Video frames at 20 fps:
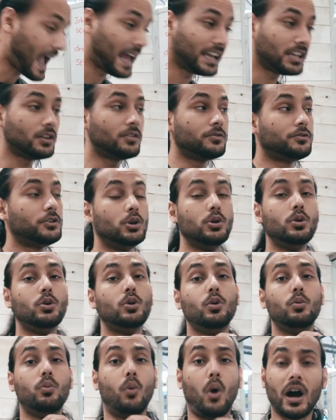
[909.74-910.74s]
any of you
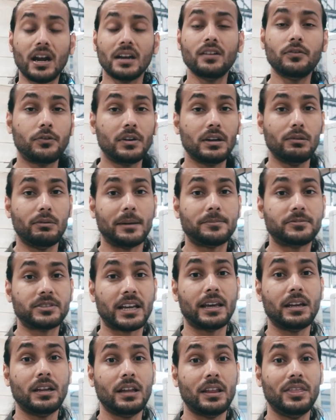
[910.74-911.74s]
who want a free
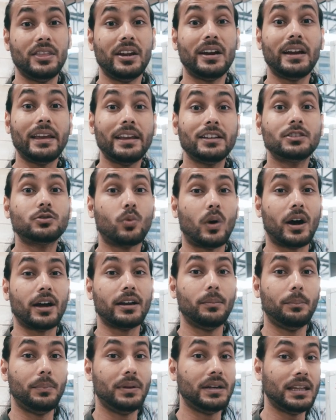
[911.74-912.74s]
website, there is
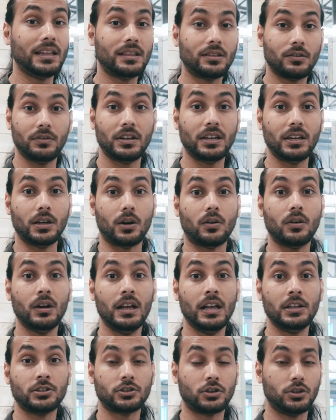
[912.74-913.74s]
one beneath the video.
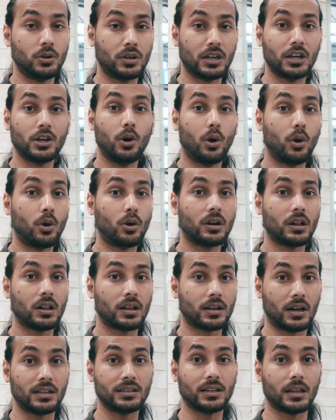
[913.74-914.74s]
So you can go
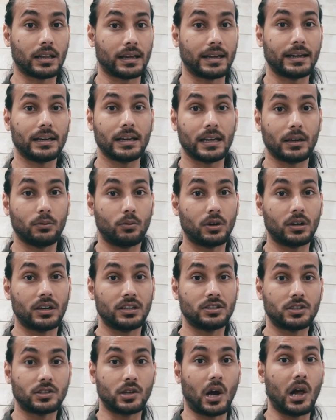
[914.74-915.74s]
click on the link. It will
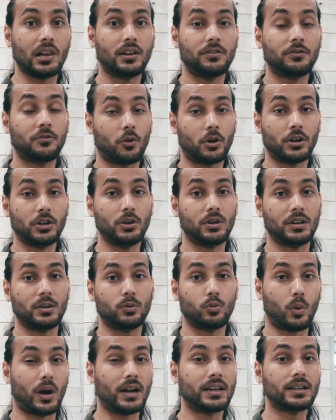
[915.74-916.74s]
install it for you
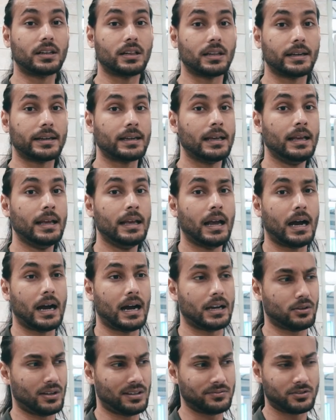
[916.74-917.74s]
in one click.
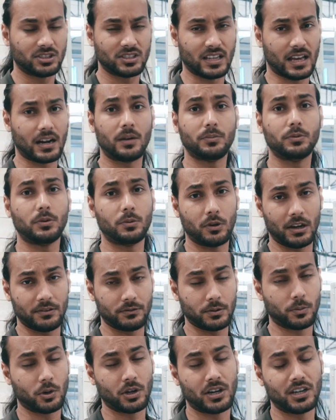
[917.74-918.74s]
Uh, you have to set up, you will have
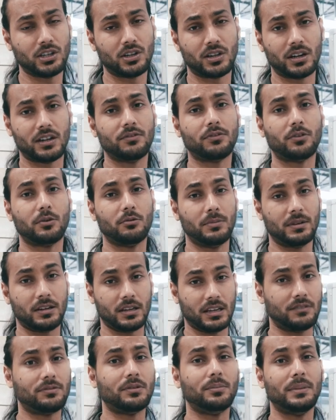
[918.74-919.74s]
to put in your info,
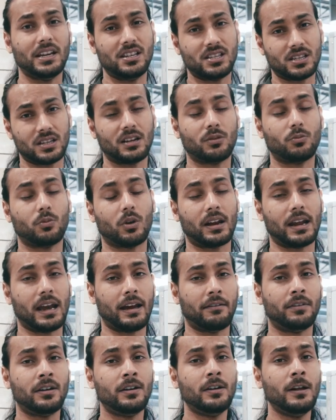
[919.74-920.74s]
information and
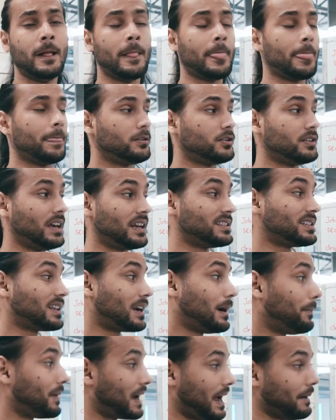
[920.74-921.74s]
whatever to get it
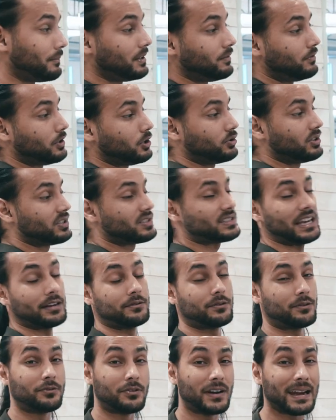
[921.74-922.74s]
set up. But I'm giving you the site
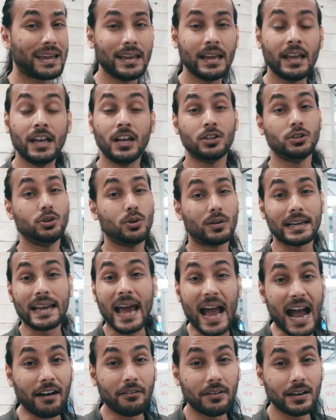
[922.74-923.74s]
for free. You can
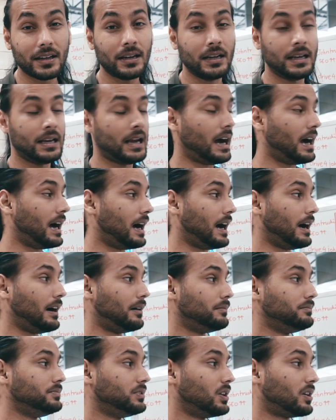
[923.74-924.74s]
have it.
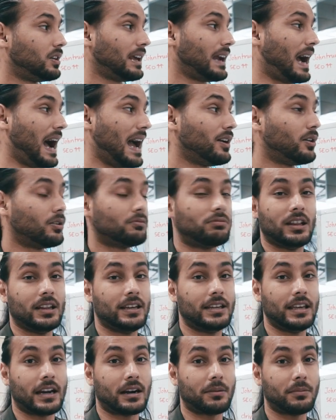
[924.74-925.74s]
Um, you know, like I don't
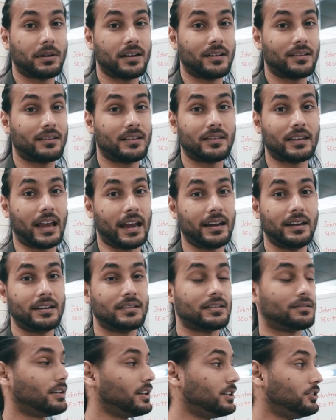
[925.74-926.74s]
really care because this site
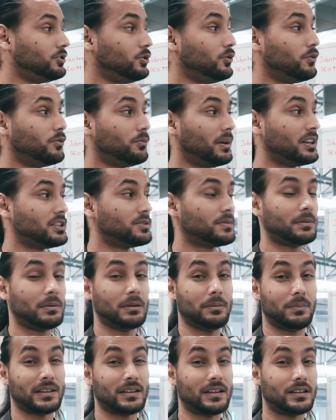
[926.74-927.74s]
doesn't really do much for
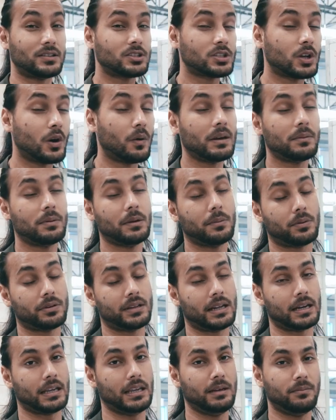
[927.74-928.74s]
me, but there's so many people
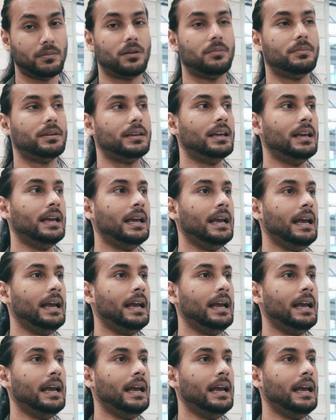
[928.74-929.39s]
that email me